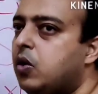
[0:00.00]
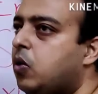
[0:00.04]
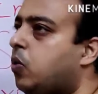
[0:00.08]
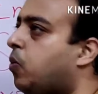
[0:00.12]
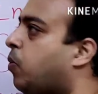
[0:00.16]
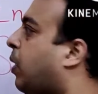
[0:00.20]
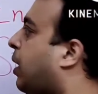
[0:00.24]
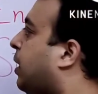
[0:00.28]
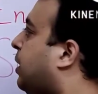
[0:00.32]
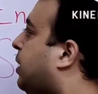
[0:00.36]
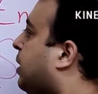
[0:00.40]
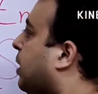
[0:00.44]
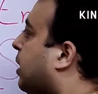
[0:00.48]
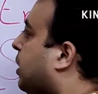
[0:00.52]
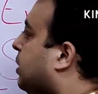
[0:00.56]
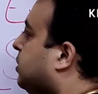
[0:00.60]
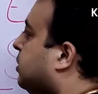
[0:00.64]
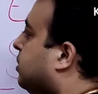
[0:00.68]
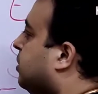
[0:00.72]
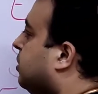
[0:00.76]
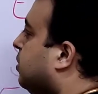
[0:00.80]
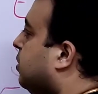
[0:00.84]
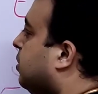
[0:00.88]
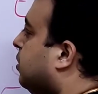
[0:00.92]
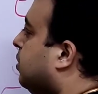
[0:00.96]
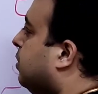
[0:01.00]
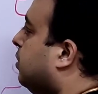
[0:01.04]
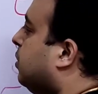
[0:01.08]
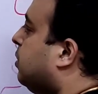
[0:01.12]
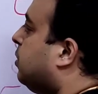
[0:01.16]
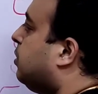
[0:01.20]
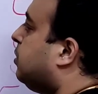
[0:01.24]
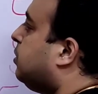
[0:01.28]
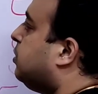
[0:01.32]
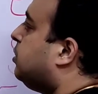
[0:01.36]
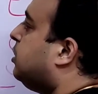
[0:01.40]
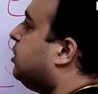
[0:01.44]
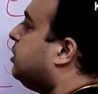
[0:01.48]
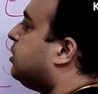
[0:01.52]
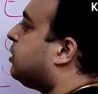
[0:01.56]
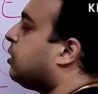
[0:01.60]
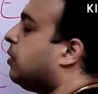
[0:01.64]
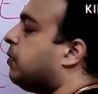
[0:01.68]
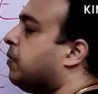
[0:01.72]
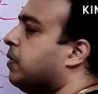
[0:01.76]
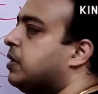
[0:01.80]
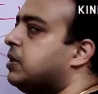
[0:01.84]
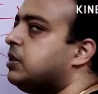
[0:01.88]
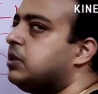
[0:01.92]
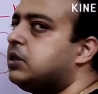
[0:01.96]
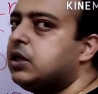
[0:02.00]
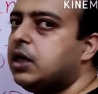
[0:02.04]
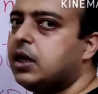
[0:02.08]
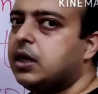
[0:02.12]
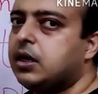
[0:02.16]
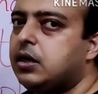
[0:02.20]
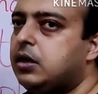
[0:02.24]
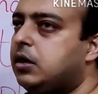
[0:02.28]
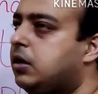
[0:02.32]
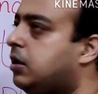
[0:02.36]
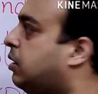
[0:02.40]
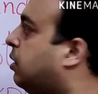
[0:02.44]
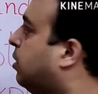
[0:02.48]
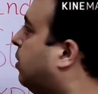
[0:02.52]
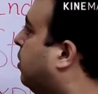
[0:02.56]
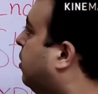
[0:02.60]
white has g7 check,